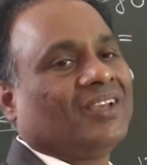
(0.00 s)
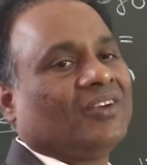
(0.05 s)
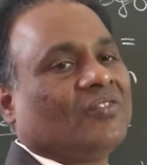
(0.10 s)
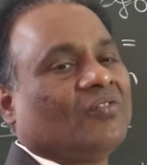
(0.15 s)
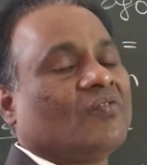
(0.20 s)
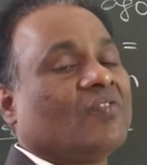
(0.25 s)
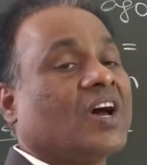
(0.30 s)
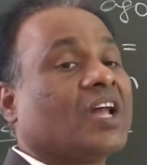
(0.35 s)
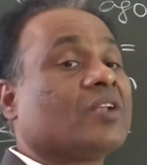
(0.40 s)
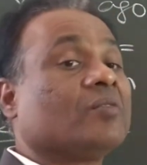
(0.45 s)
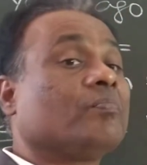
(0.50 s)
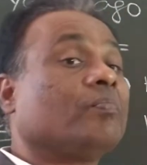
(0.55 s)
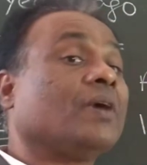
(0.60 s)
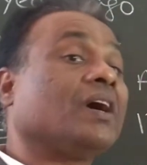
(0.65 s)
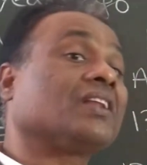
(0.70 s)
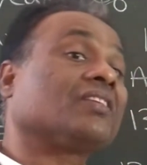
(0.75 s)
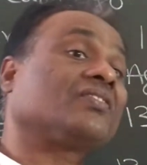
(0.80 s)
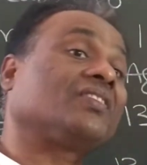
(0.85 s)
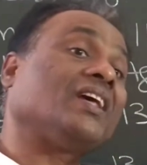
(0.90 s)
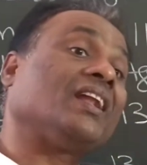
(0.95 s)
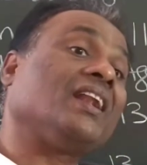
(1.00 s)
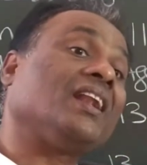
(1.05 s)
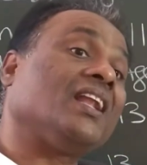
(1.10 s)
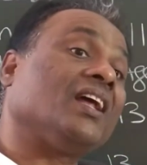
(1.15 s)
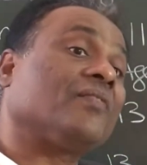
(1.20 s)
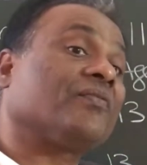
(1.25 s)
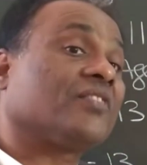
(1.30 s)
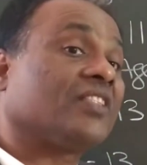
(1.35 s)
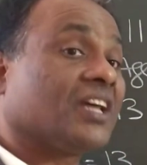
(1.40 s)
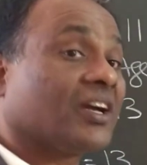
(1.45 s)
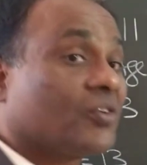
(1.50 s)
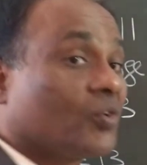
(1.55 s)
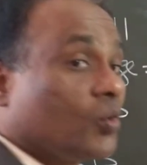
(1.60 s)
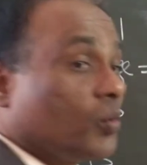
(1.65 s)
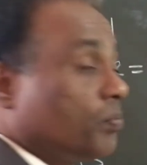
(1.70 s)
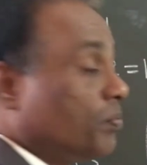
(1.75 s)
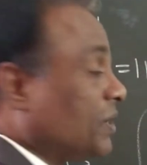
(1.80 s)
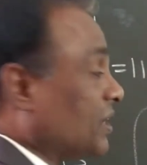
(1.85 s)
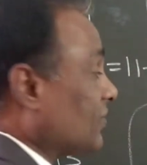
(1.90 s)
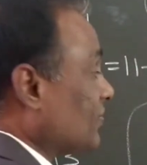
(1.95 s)
One person left the group
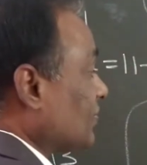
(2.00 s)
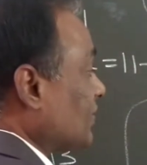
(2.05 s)
means